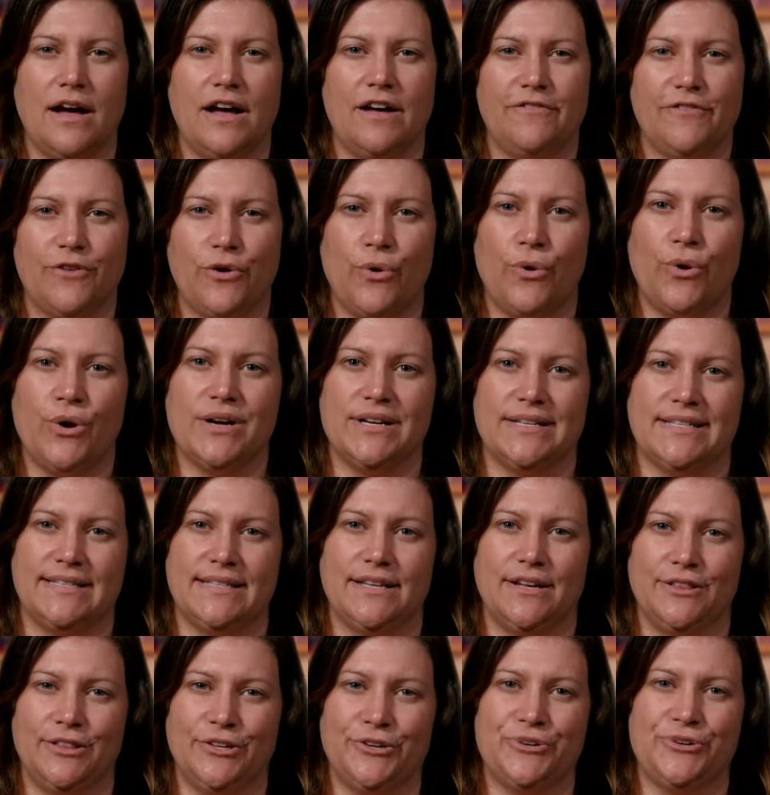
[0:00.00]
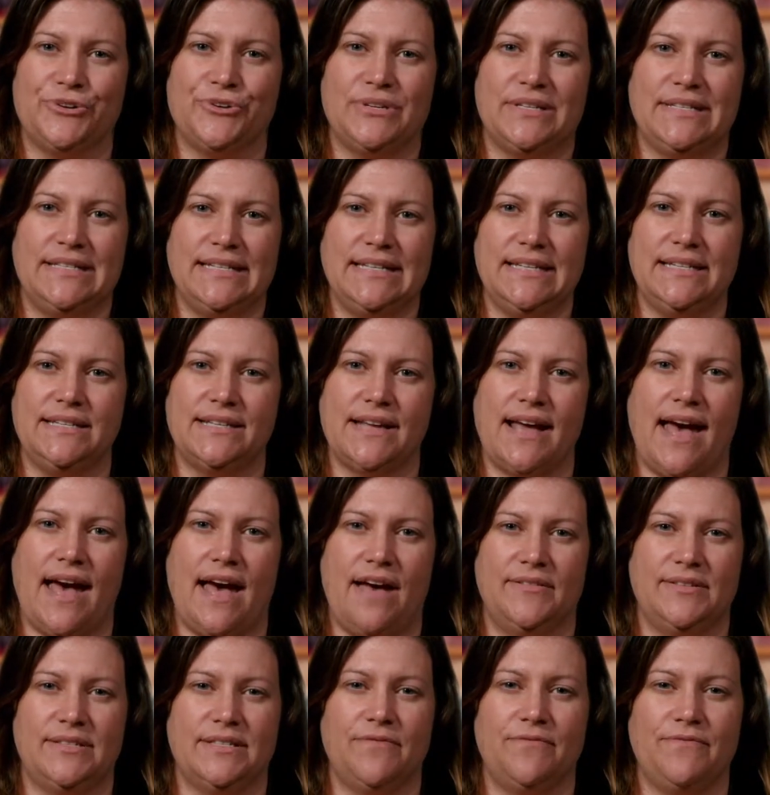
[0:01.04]
Of course, learners need to
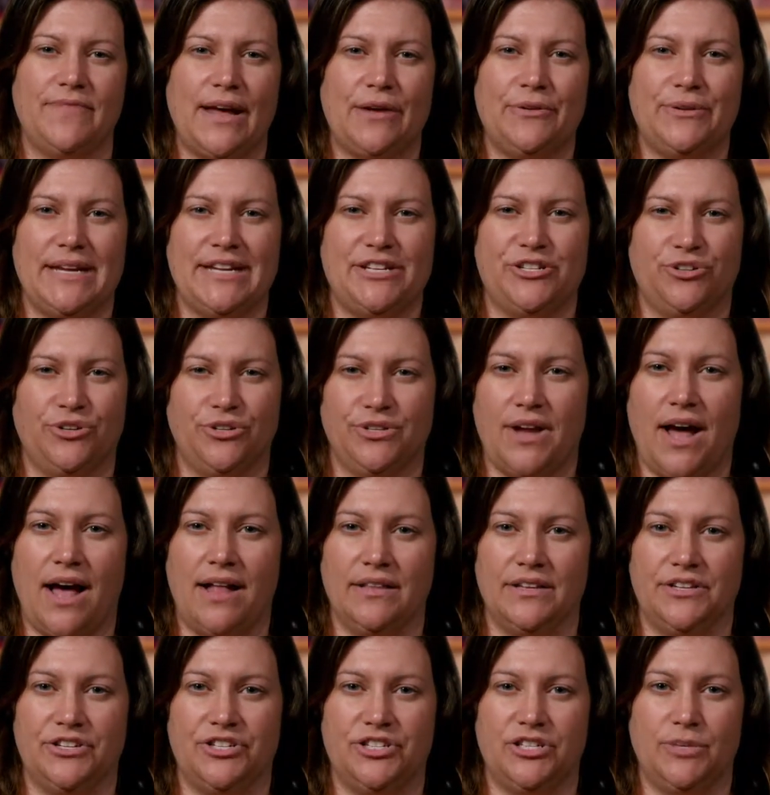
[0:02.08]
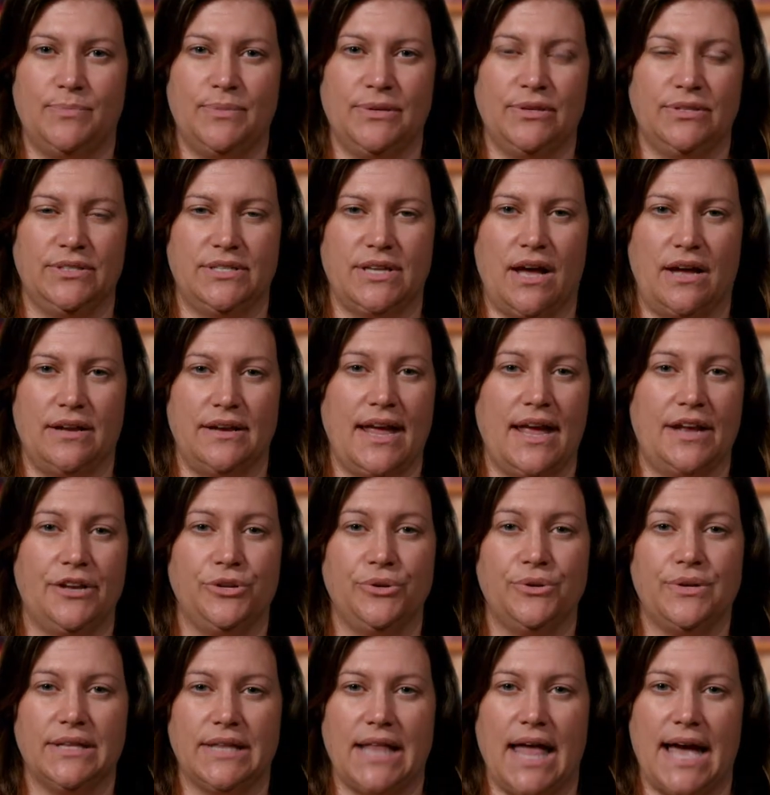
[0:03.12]
have some foundational knowledge to build on and
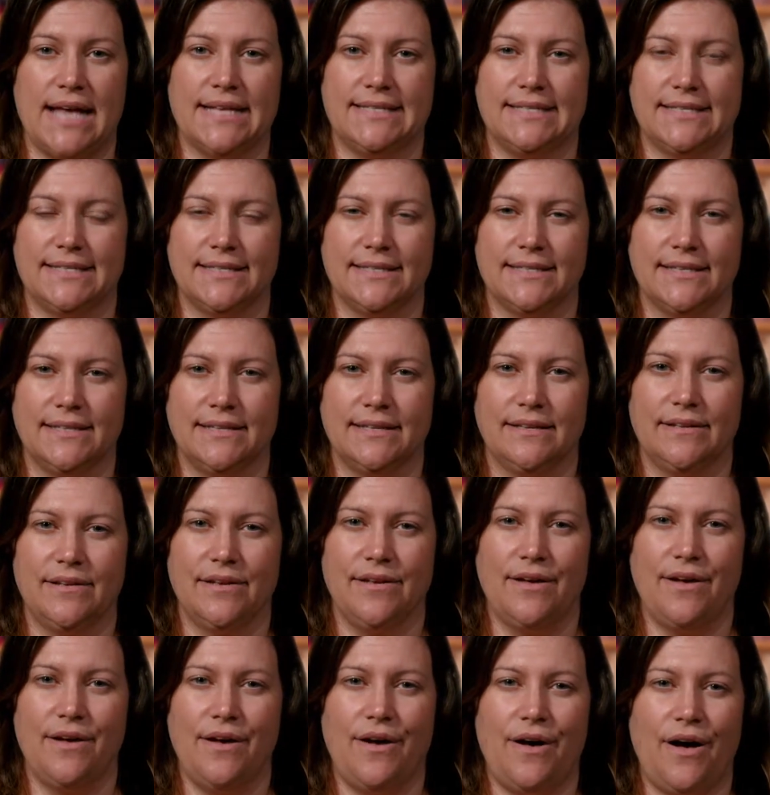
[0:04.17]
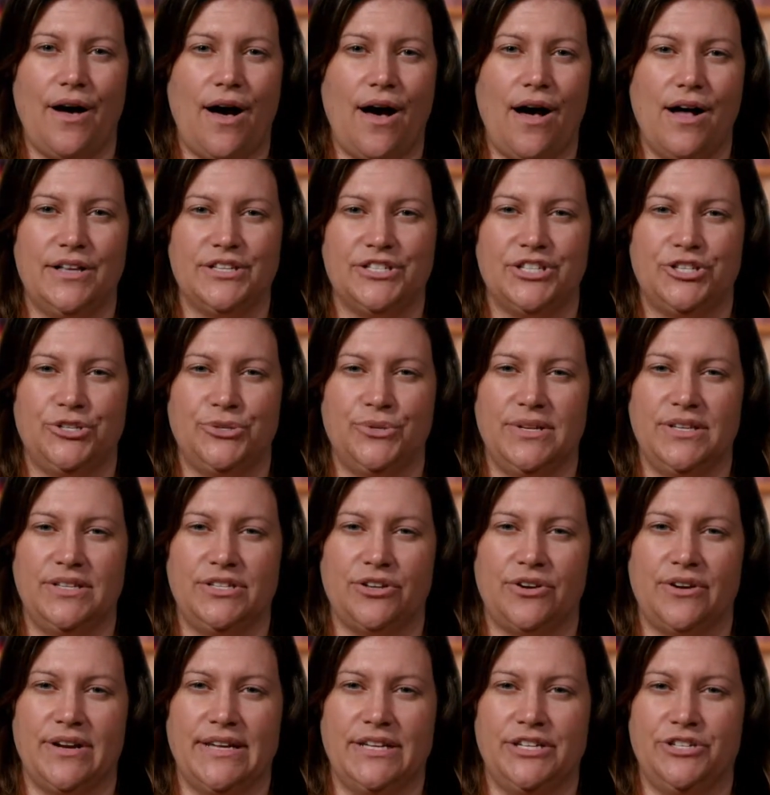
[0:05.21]
utilize. All students
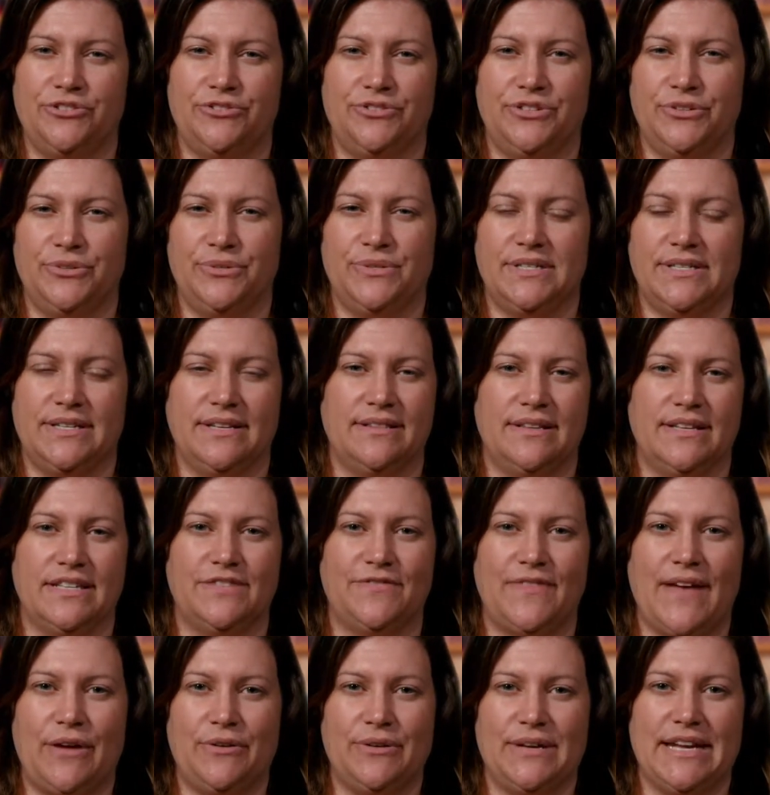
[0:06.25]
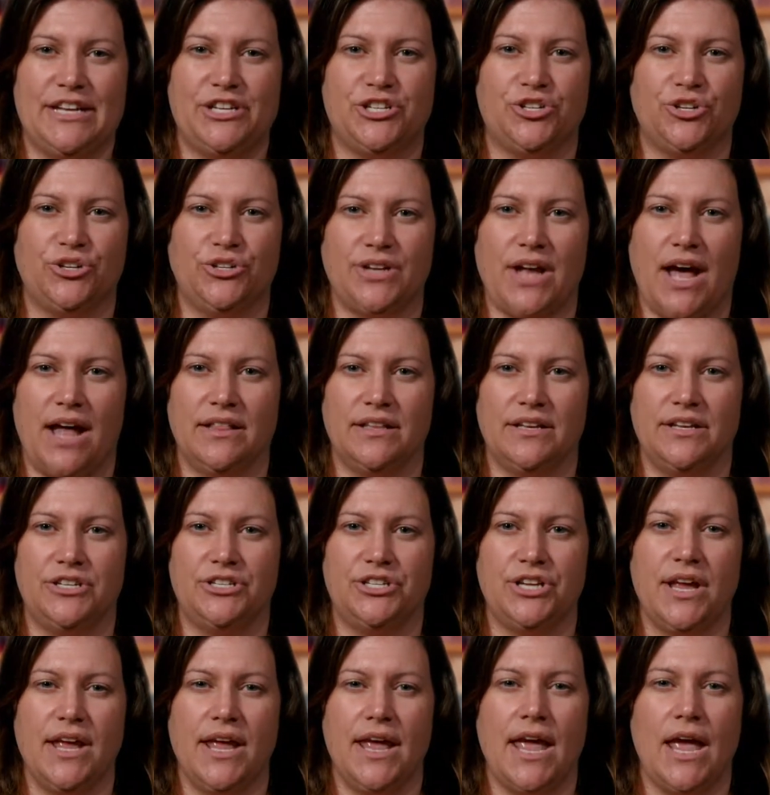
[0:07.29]
are introduced to this foundational
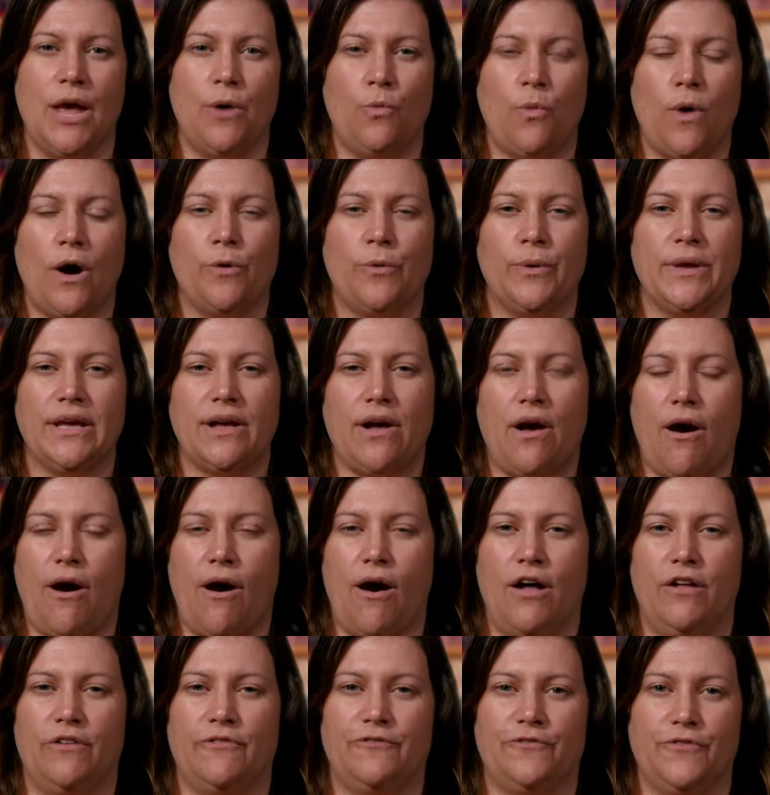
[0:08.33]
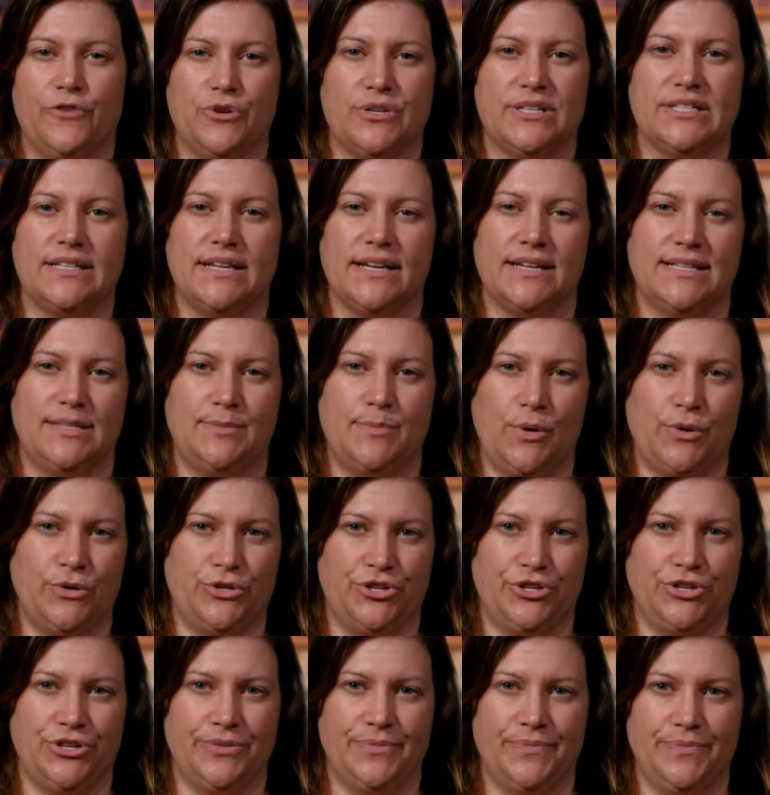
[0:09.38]
knowledge in what we call first
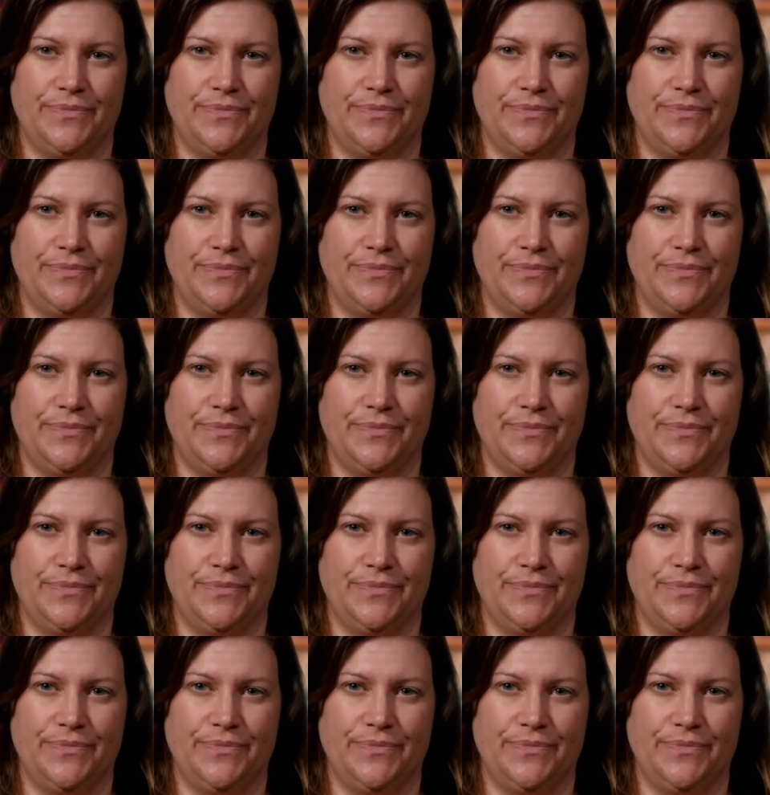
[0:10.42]
exposure.